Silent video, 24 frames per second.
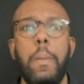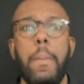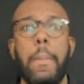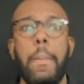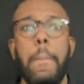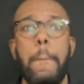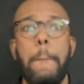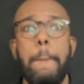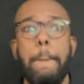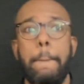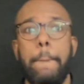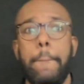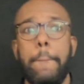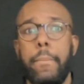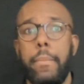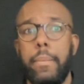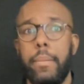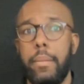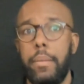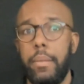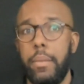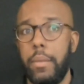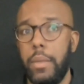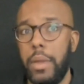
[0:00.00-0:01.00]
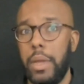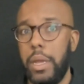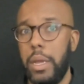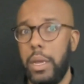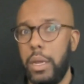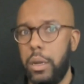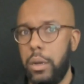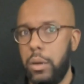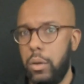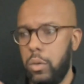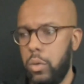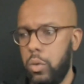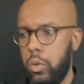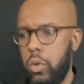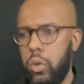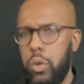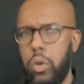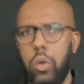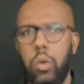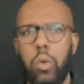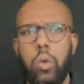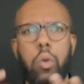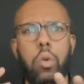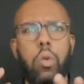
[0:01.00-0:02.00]
Mattel already
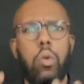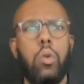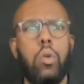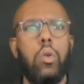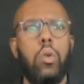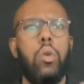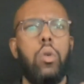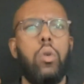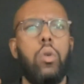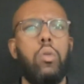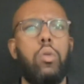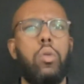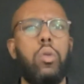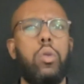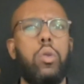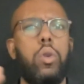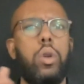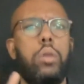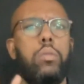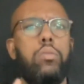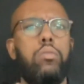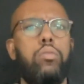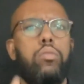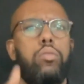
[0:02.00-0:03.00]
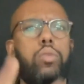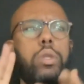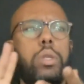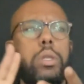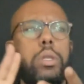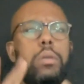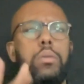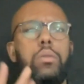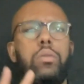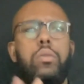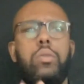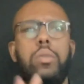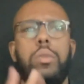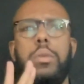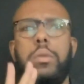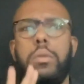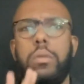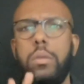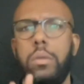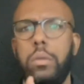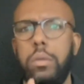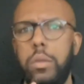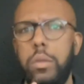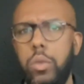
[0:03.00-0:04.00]
released a new collection of toys
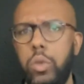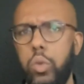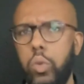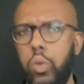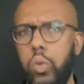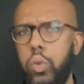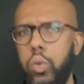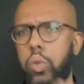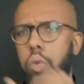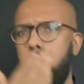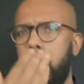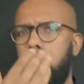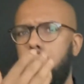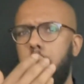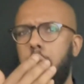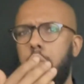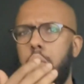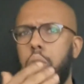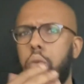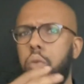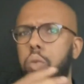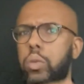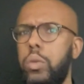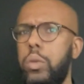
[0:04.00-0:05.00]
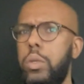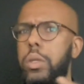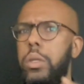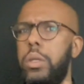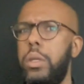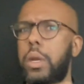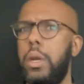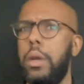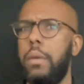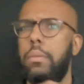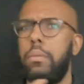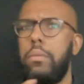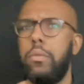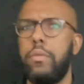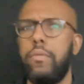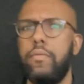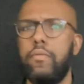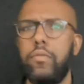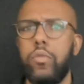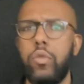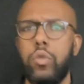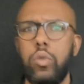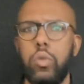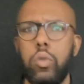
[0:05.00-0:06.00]
tied to the movie back
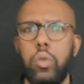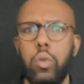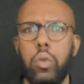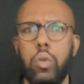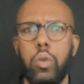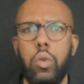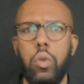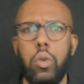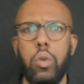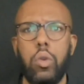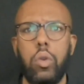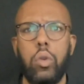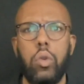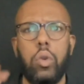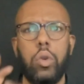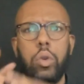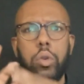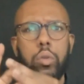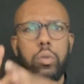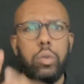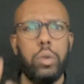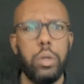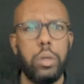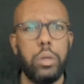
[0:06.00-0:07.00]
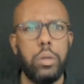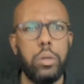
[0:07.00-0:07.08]
on June 1st.